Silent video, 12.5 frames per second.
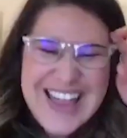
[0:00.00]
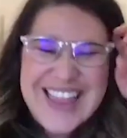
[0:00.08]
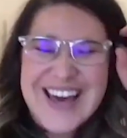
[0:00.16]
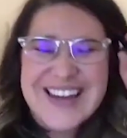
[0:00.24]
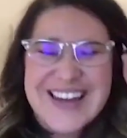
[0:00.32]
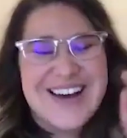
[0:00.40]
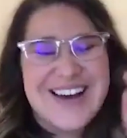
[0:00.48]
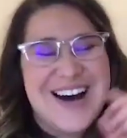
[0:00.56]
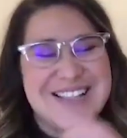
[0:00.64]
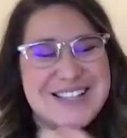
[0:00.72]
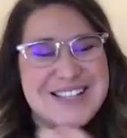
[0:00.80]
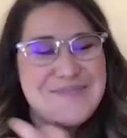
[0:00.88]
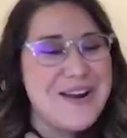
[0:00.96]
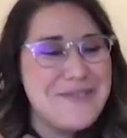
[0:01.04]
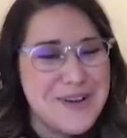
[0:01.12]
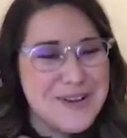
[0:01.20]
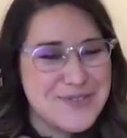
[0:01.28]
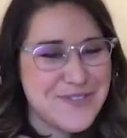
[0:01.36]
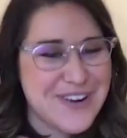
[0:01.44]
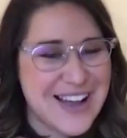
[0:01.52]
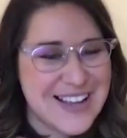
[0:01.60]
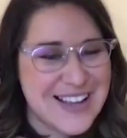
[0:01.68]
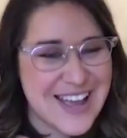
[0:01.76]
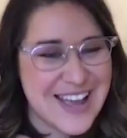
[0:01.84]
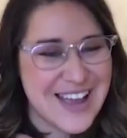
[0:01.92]
That is awesome. Maryrose, we forgot
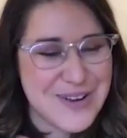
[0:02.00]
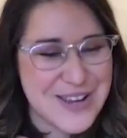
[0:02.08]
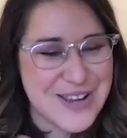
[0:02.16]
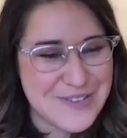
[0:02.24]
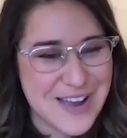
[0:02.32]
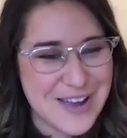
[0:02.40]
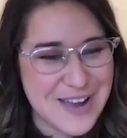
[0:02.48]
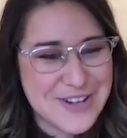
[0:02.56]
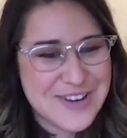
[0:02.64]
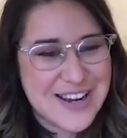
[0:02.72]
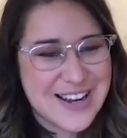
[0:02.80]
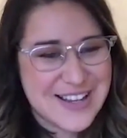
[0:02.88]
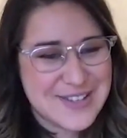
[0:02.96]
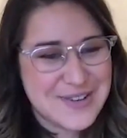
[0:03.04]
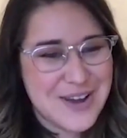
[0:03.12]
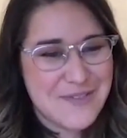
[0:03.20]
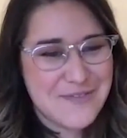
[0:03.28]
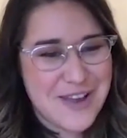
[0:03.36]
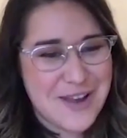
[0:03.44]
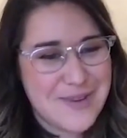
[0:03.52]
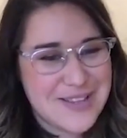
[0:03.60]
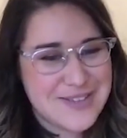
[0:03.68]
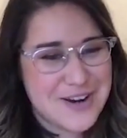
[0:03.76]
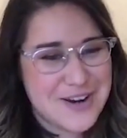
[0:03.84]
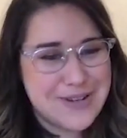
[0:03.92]
to get you what your favorite drink is. Do you have a favorite
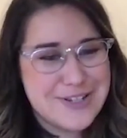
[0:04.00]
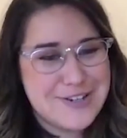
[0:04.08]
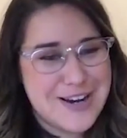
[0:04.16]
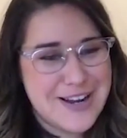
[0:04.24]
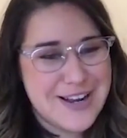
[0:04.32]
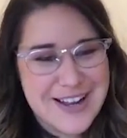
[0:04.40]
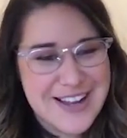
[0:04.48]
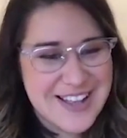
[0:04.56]
Starbucks drink?